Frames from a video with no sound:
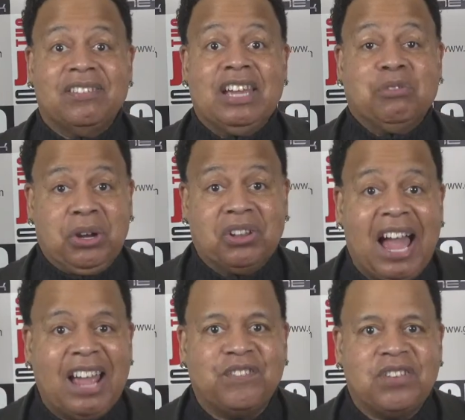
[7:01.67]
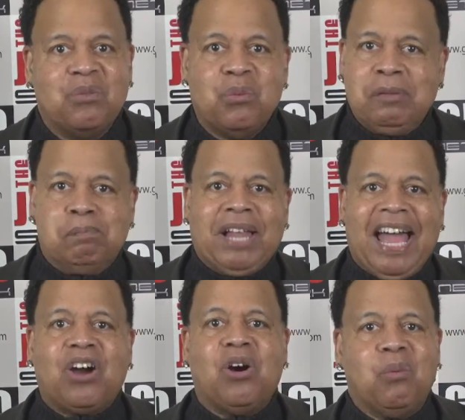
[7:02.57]
in real life, wasn't
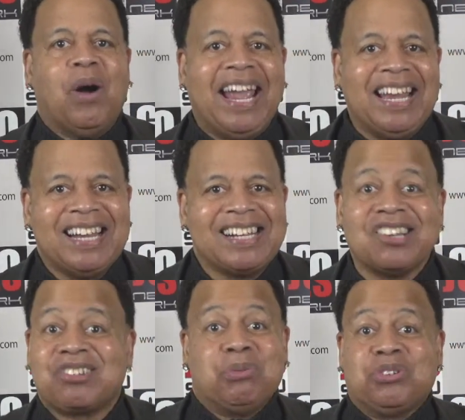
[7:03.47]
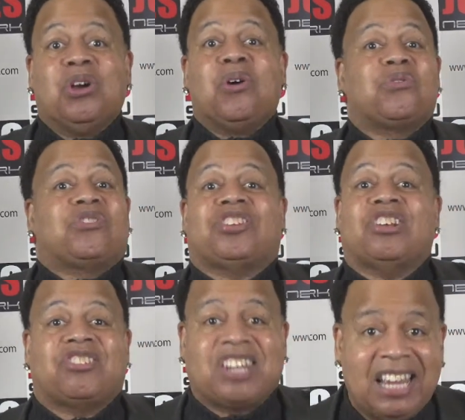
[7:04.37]
black or white because there was no
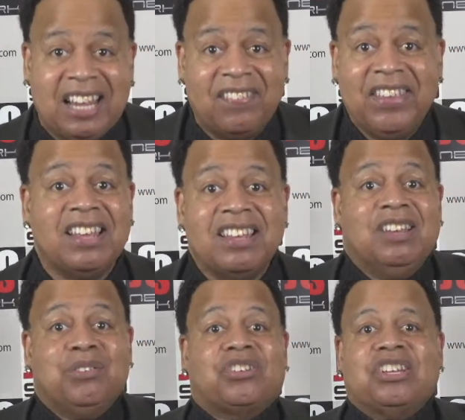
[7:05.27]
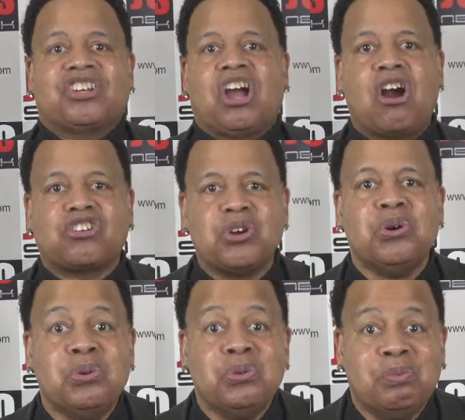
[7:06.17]
such thing. It's a
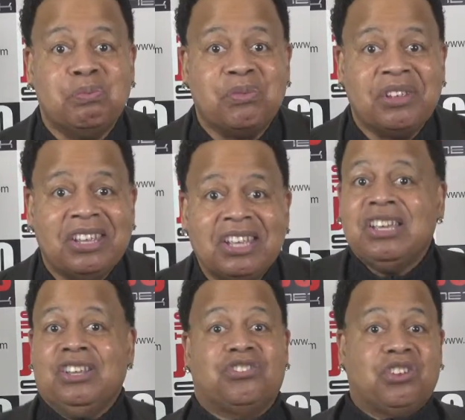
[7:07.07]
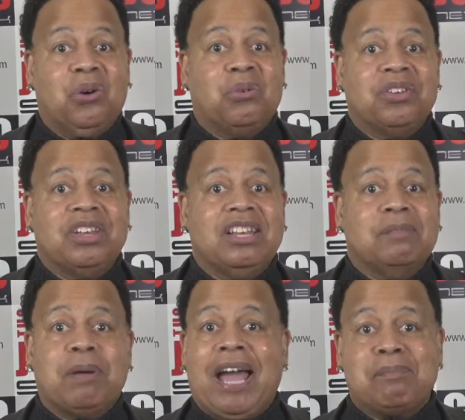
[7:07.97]
cartoon. So
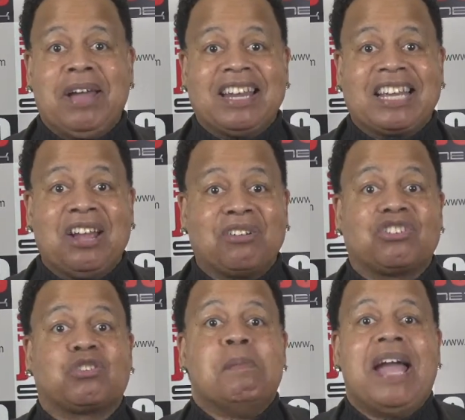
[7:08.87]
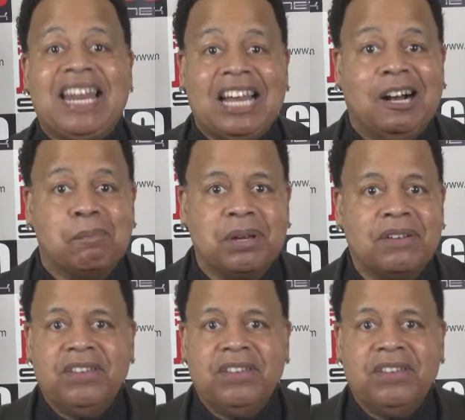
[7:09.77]
Batman, the character's made up.